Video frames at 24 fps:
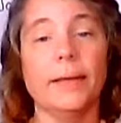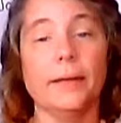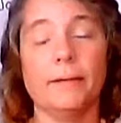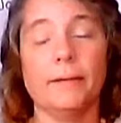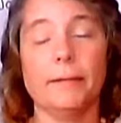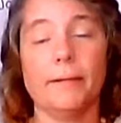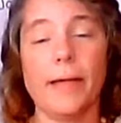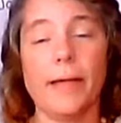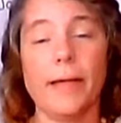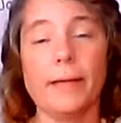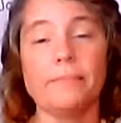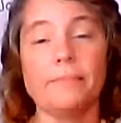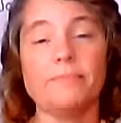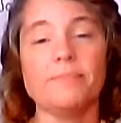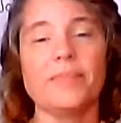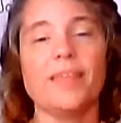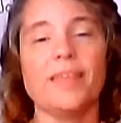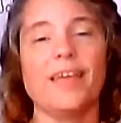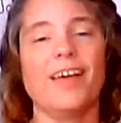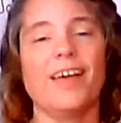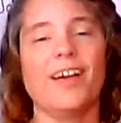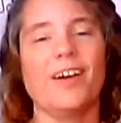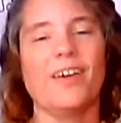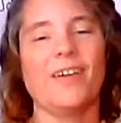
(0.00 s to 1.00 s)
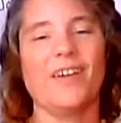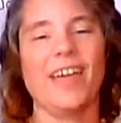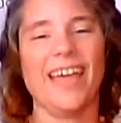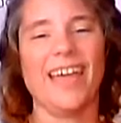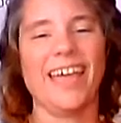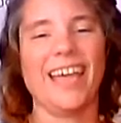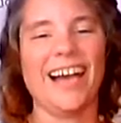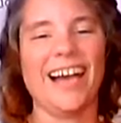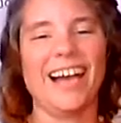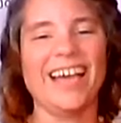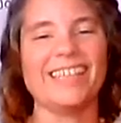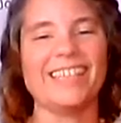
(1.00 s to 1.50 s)
All right? Okay,
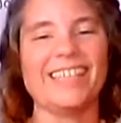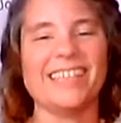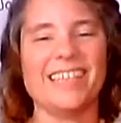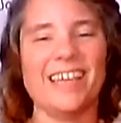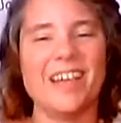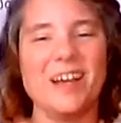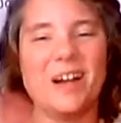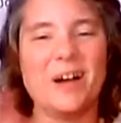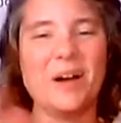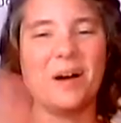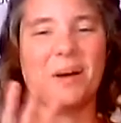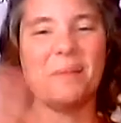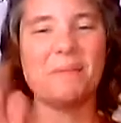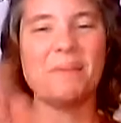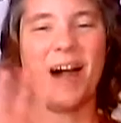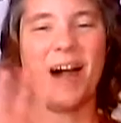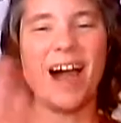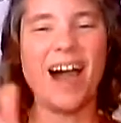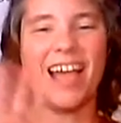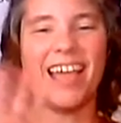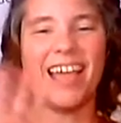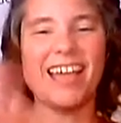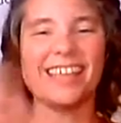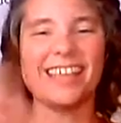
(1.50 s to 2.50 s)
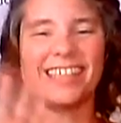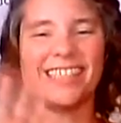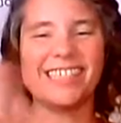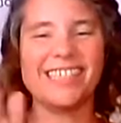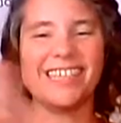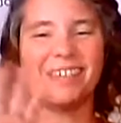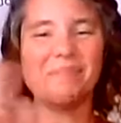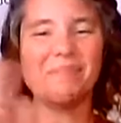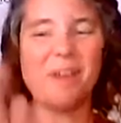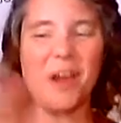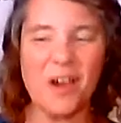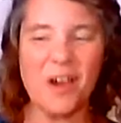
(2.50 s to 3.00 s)
guys. Bye. I'll see
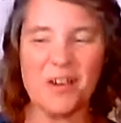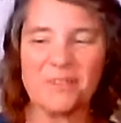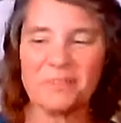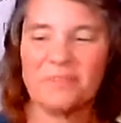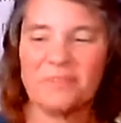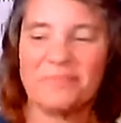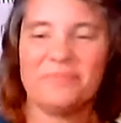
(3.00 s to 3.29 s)
you tomorrow.